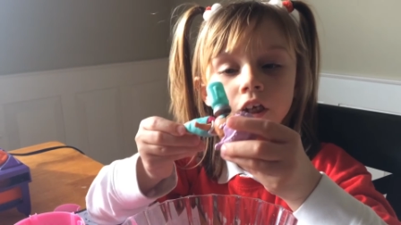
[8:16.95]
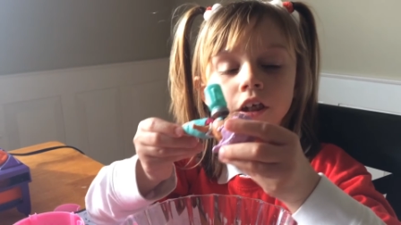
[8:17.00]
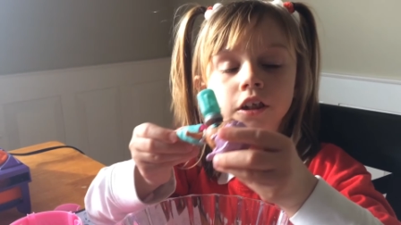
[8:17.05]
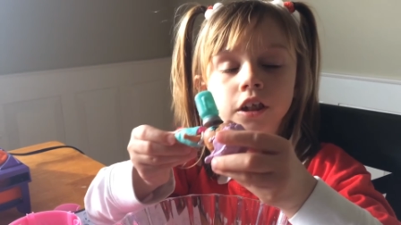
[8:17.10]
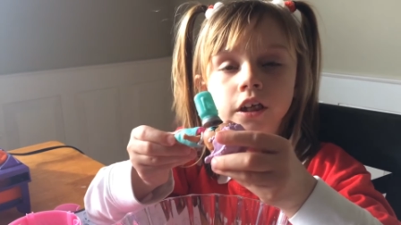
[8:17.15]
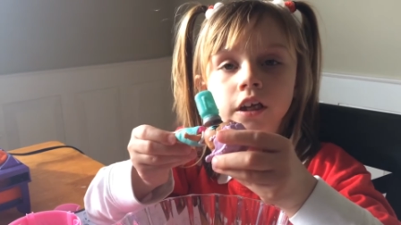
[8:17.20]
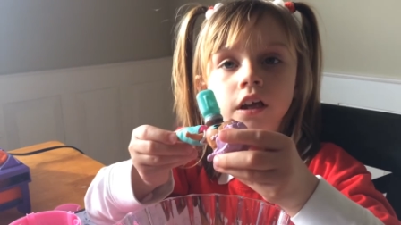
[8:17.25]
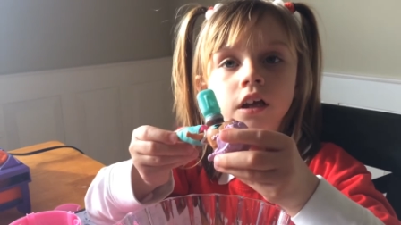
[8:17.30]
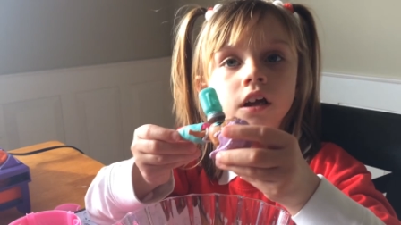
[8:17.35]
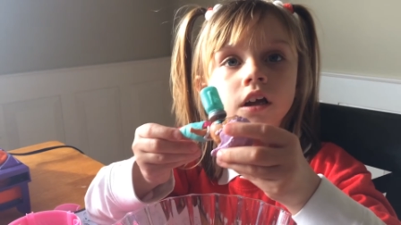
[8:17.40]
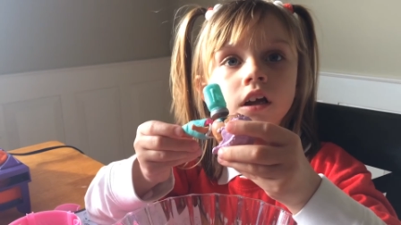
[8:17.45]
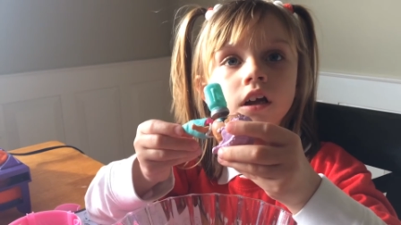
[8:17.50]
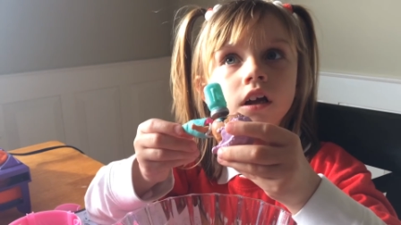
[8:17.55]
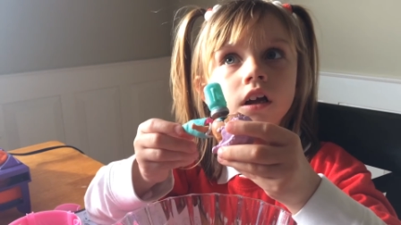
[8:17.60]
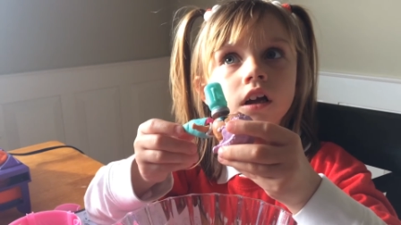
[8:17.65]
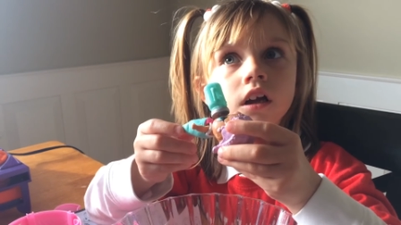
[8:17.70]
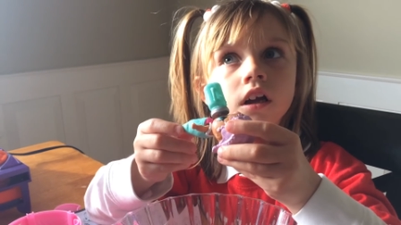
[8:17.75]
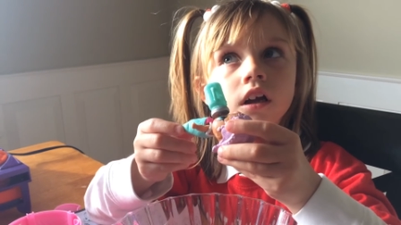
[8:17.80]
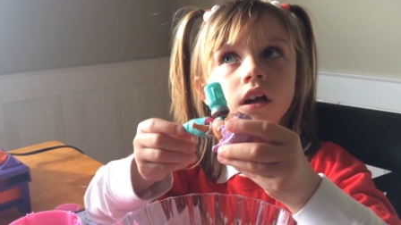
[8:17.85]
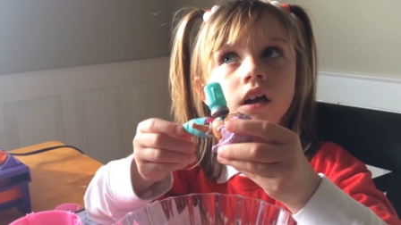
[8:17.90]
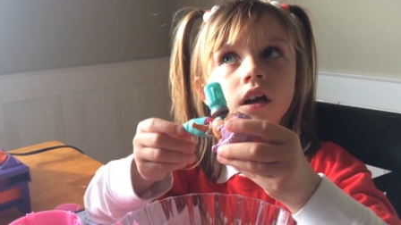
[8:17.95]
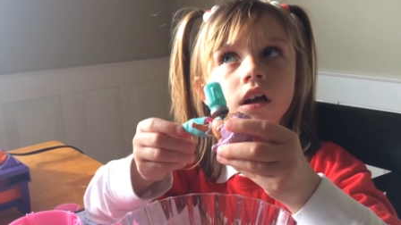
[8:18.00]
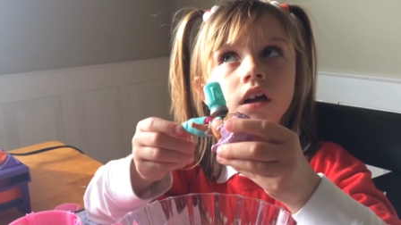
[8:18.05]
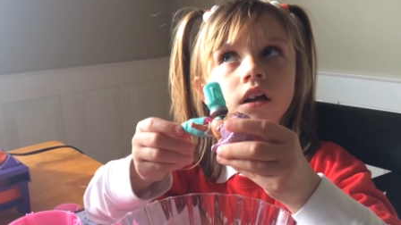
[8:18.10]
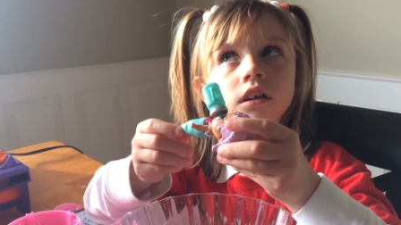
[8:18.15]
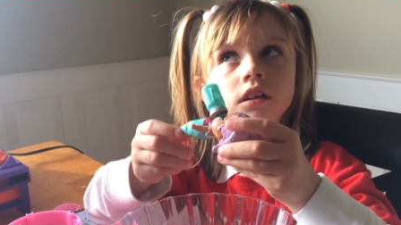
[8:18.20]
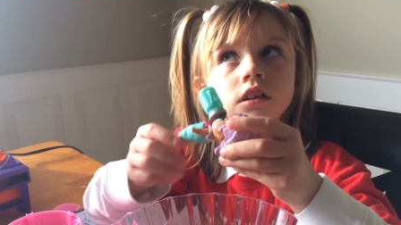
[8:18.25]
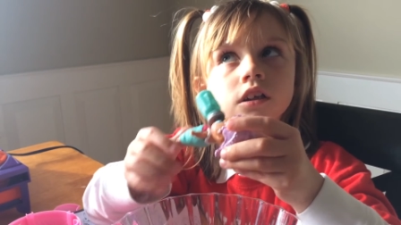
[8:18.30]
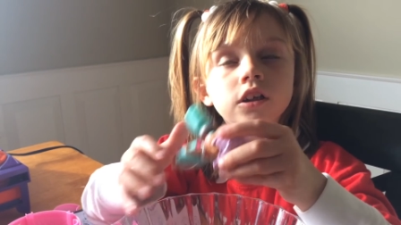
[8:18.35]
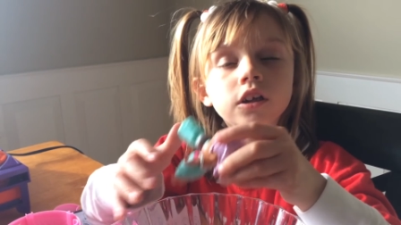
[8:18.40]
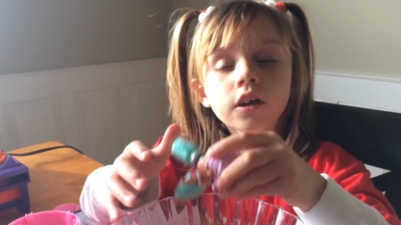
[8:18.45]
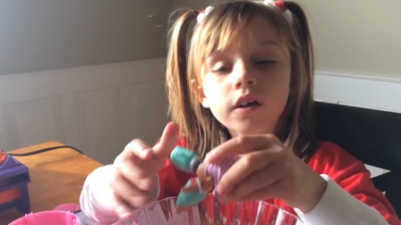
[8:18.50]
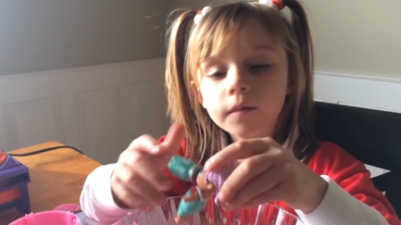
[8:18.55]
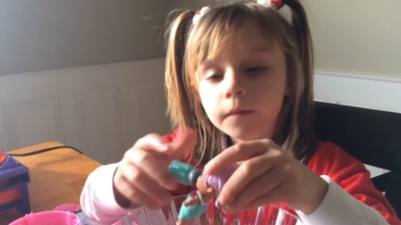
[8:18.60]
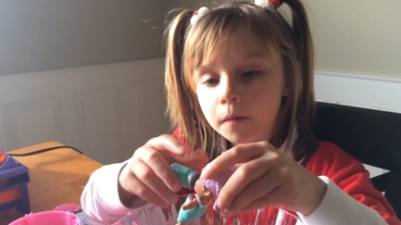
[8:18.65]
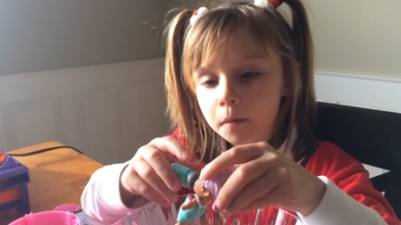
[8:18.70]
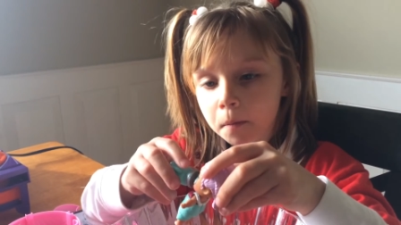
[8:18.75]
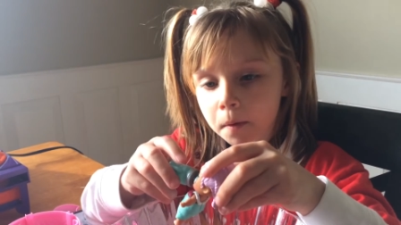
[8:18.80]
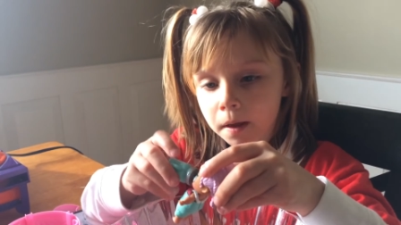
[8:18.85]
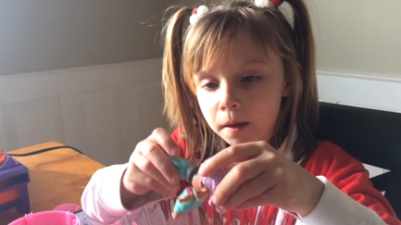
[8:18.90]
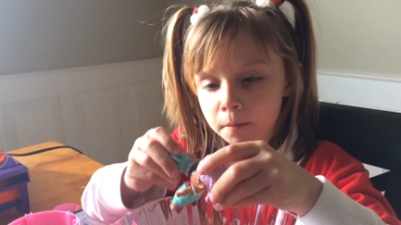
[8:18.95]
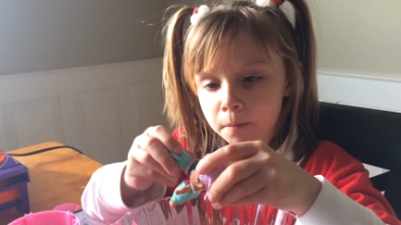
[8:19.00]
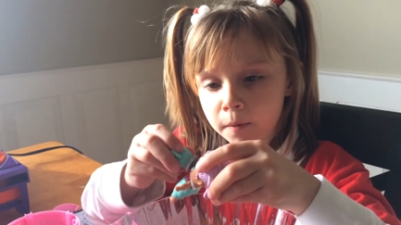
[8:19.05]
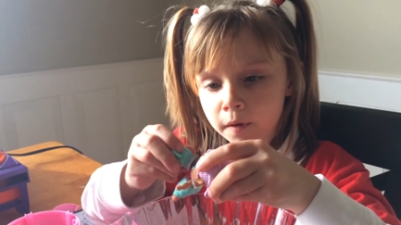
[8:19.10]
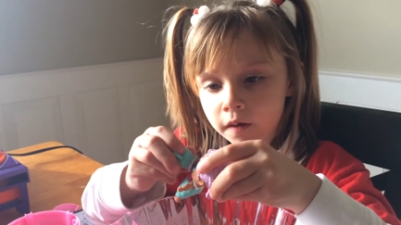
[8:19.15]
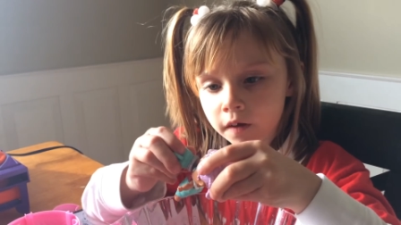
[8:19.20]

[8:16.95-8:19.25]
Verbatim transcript: changing Surfer Babe.